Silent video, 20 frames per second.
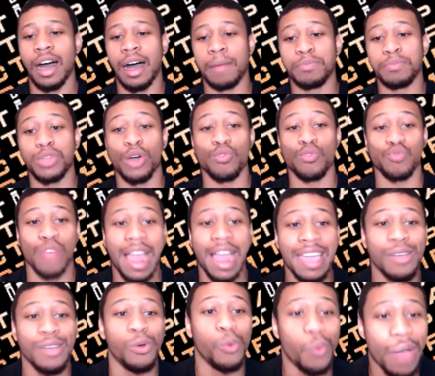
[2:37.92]
the
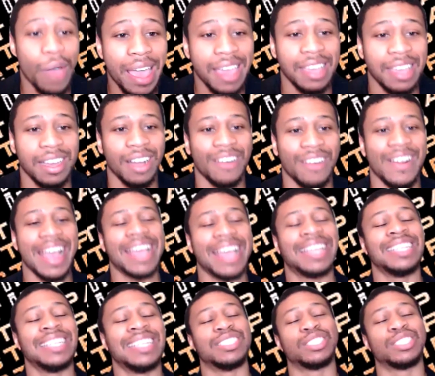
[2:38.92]
right way. All right.
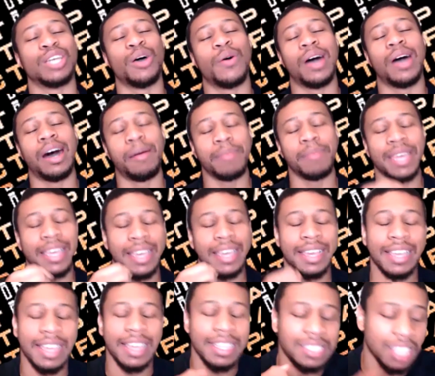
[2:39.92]
And so
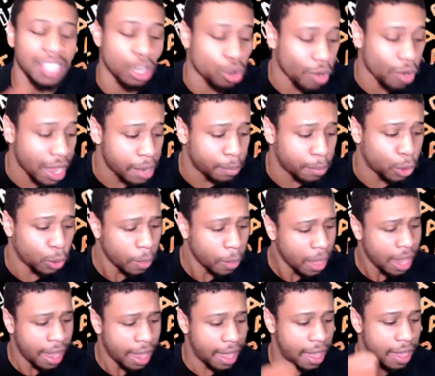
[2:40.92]
it's incredible.
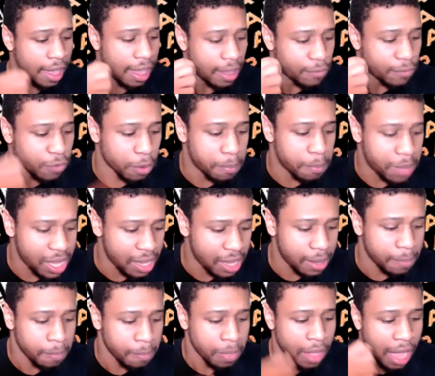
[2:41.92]
And for
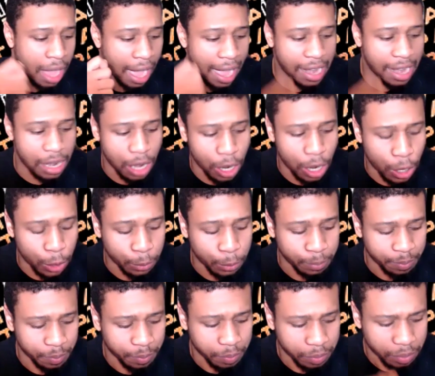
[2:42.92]
me, I know
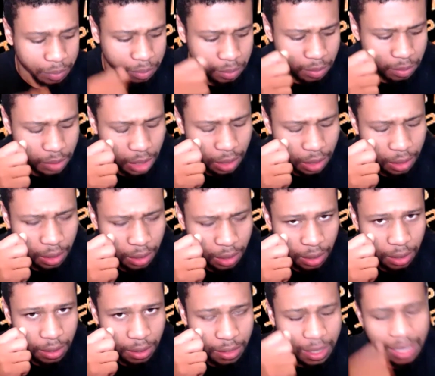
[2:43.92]

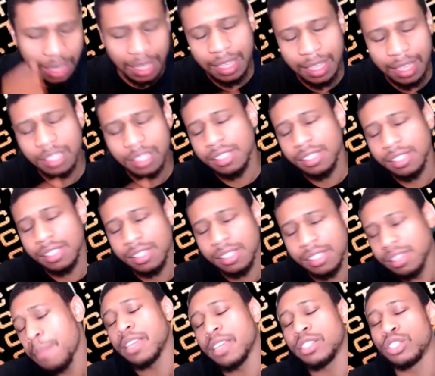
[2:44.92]
the key to
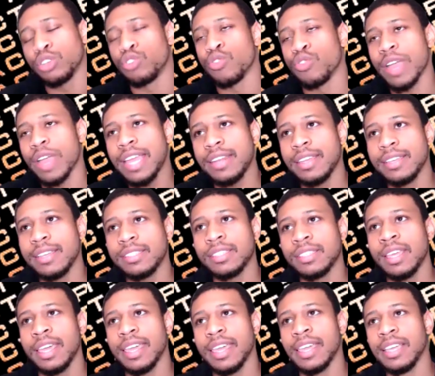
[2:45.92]
stepping into greatness
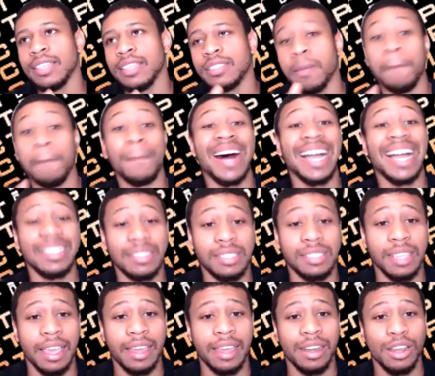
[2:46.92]
is
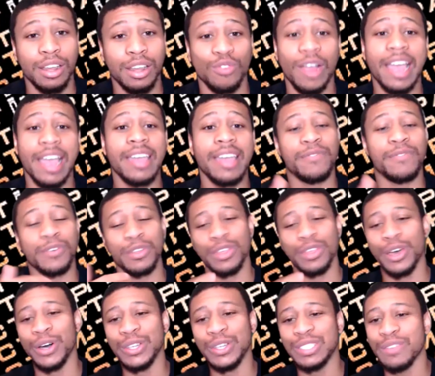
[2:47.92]
mindset, right? For
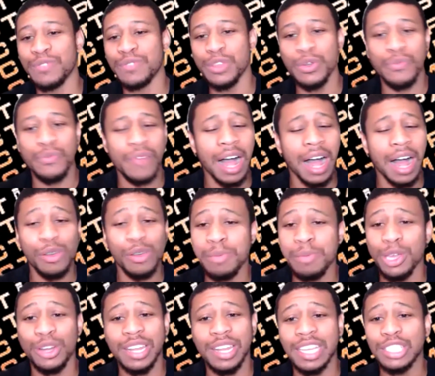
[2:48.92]
those of you following me
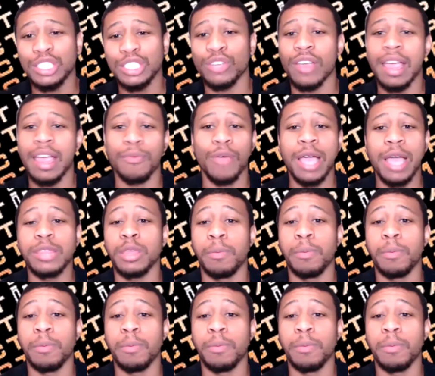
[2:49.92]
on Instagram, right?